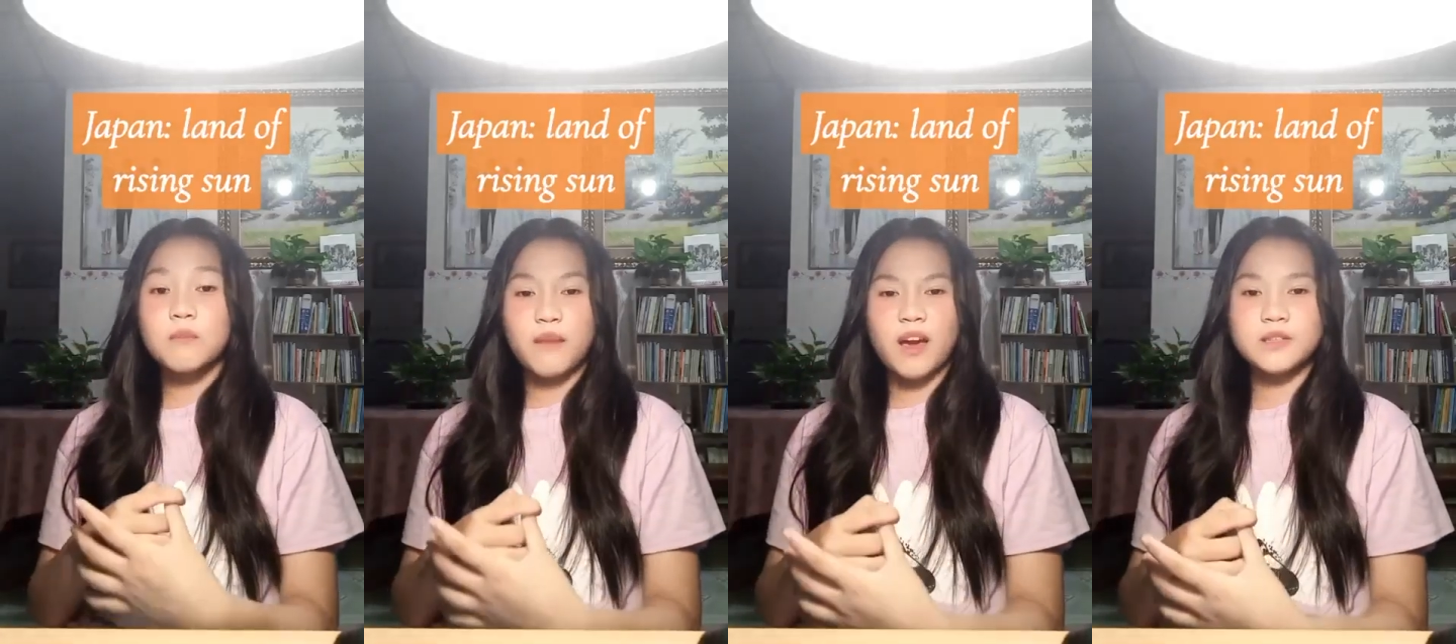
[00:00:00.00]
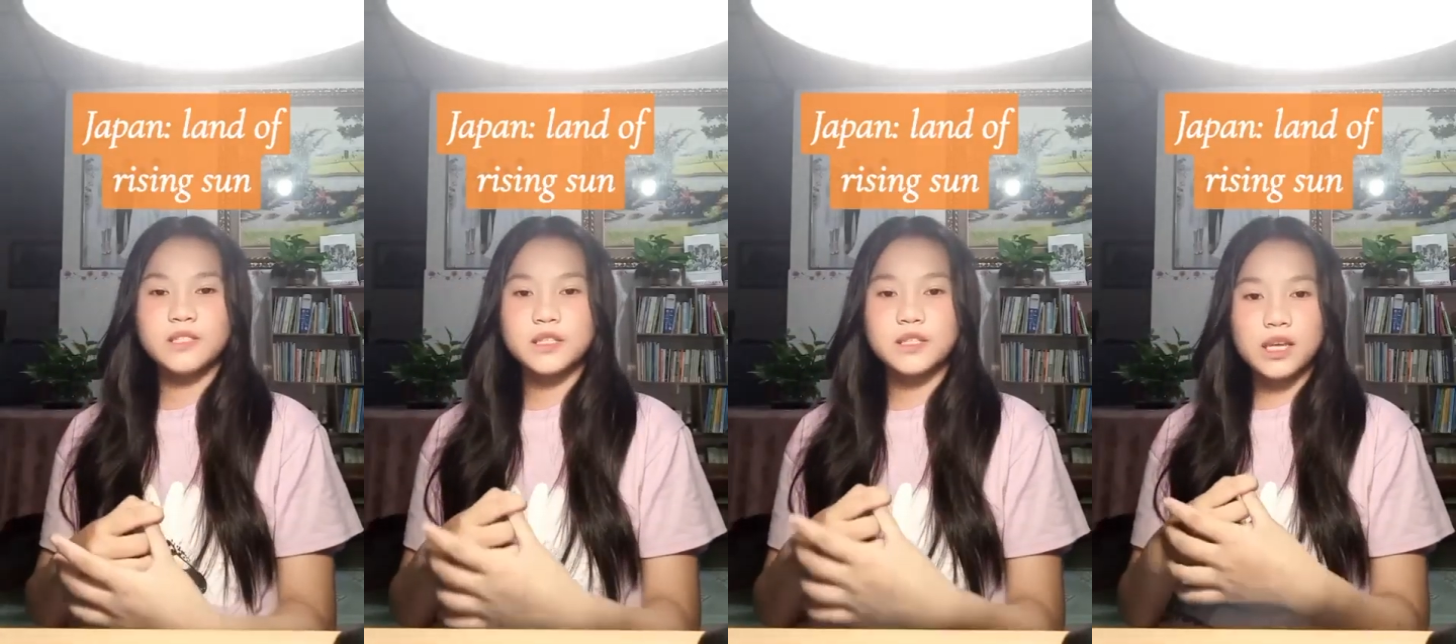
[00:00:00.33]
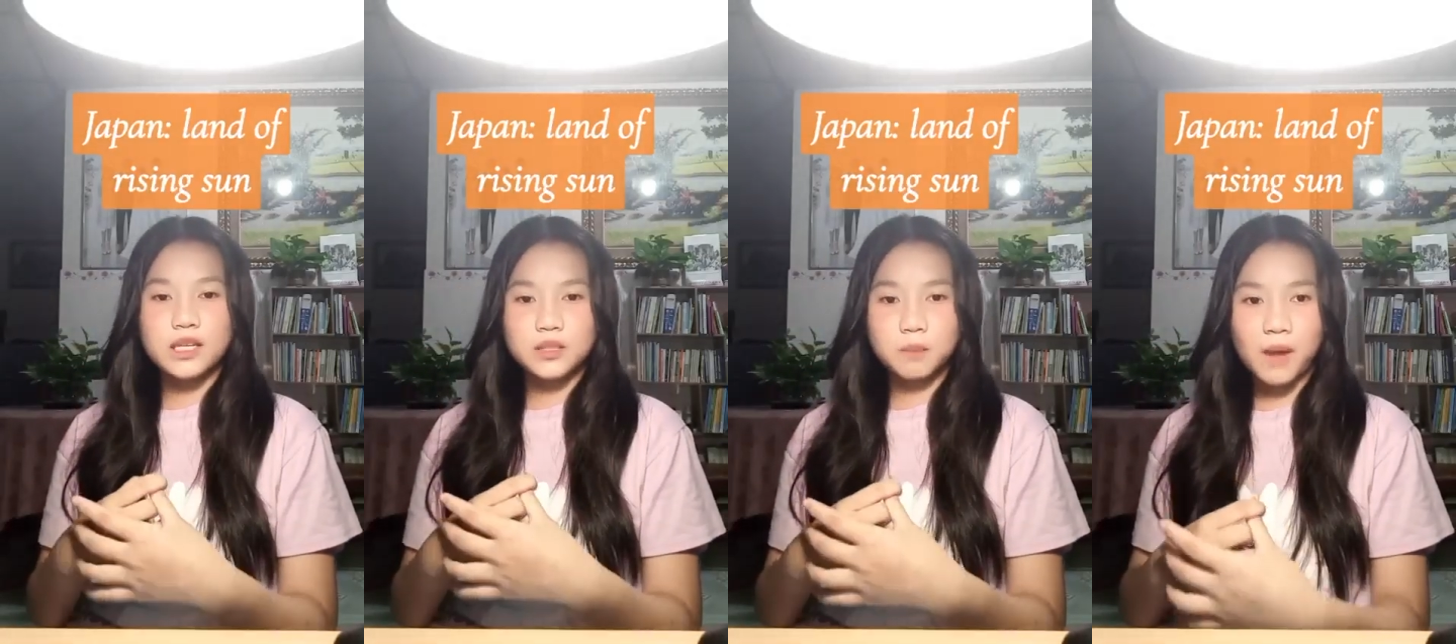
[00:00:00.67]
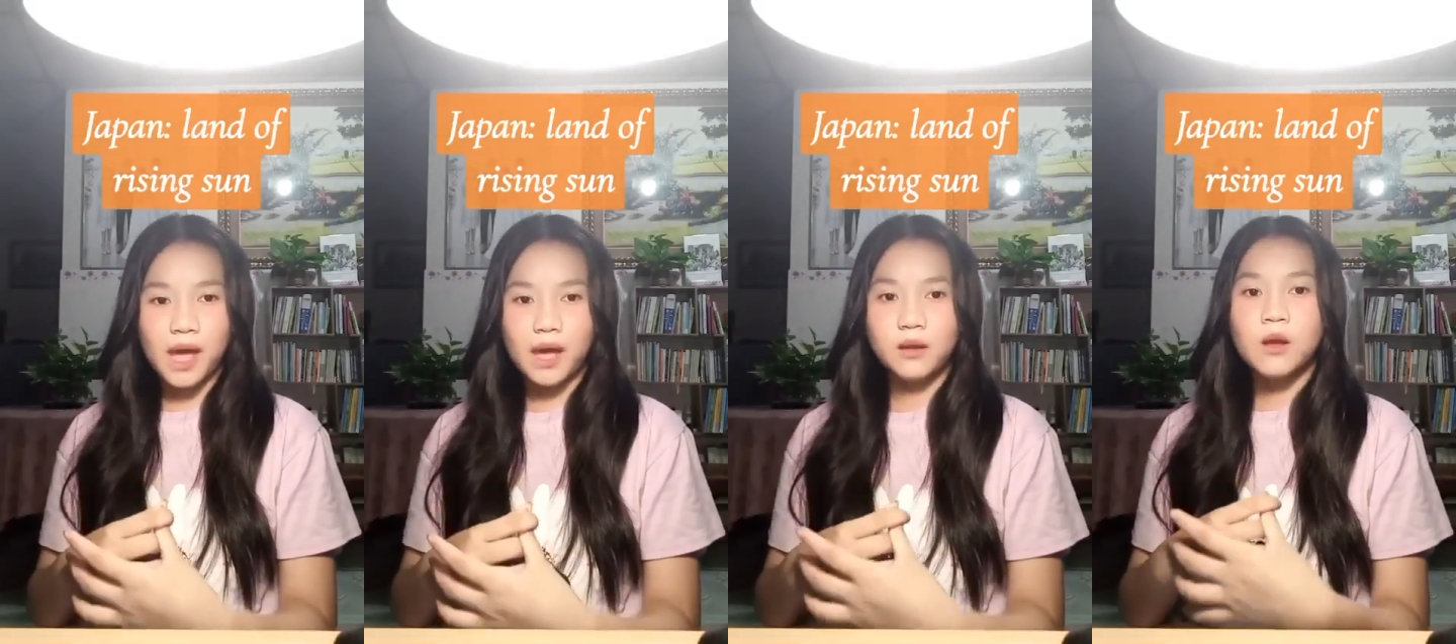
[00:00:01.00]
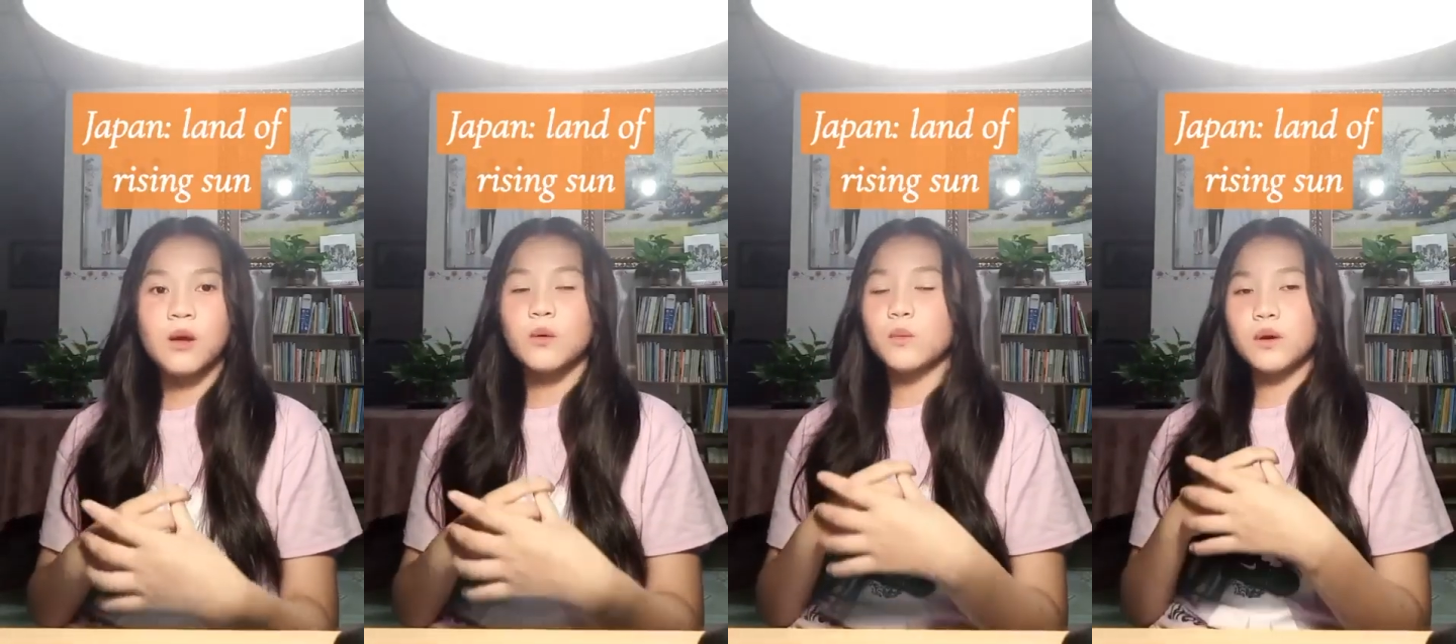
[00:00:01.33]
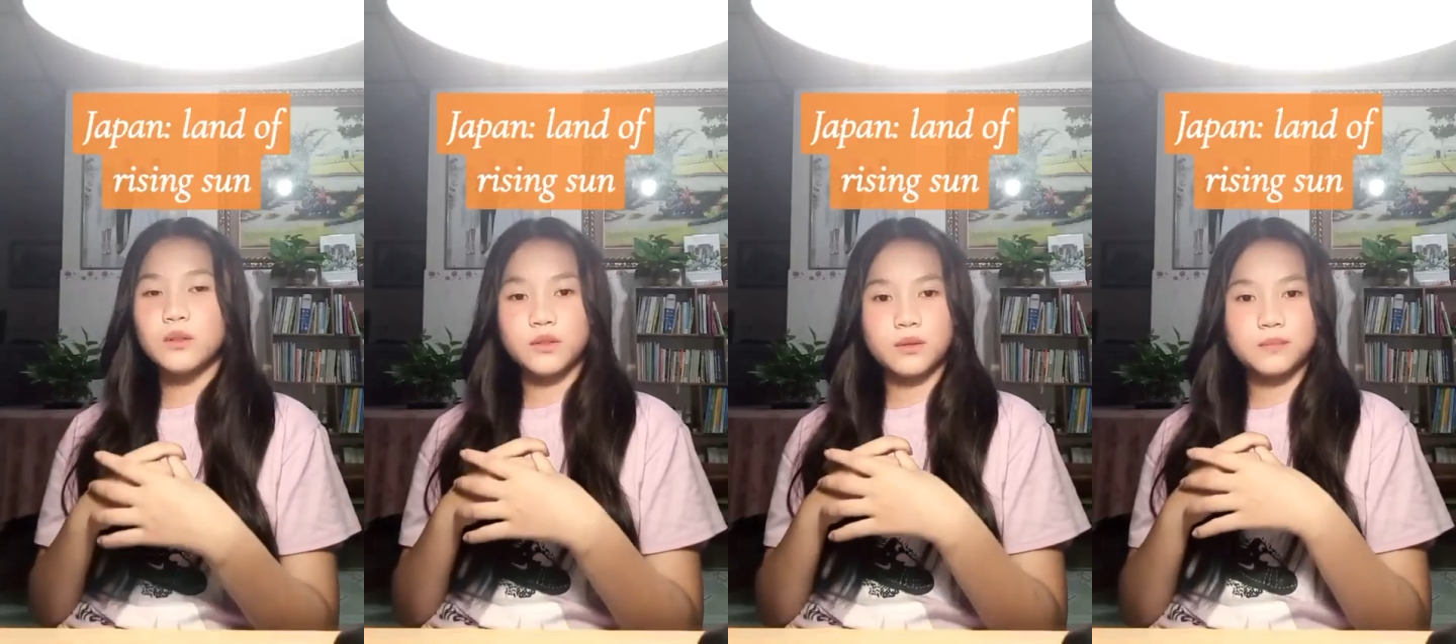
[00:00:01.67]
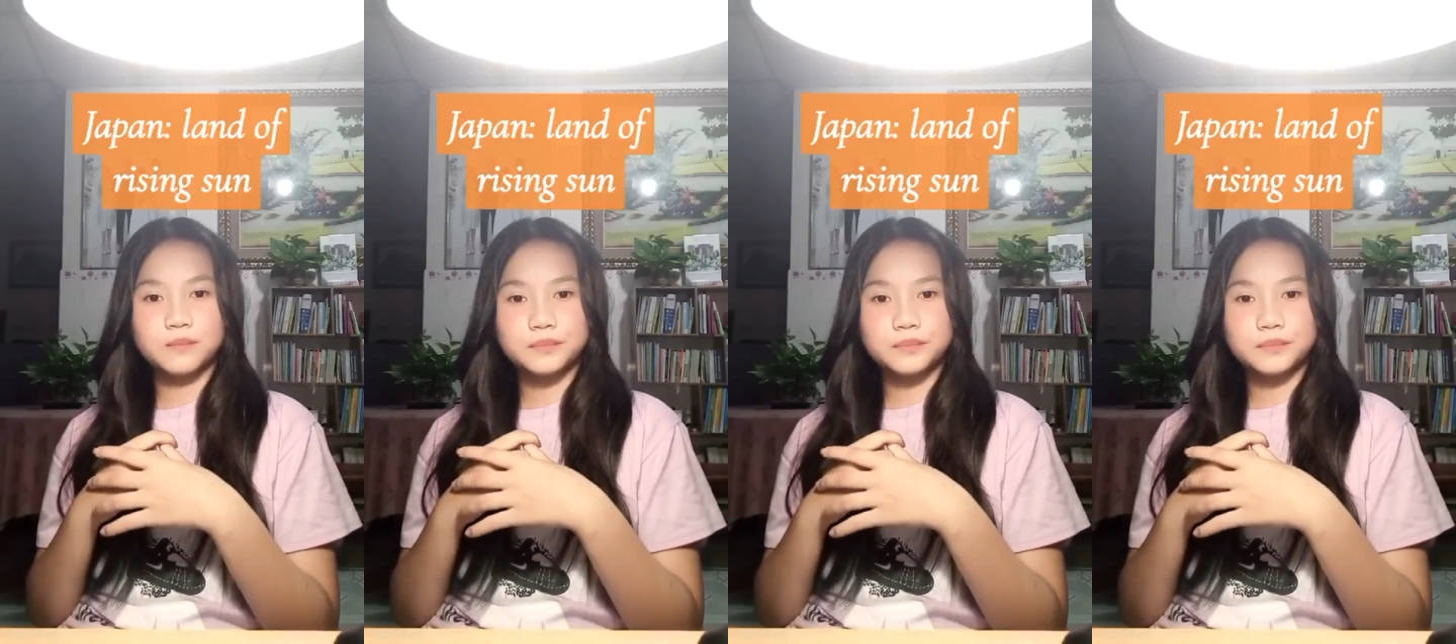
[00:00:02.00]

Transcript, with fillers: mountain in Japan with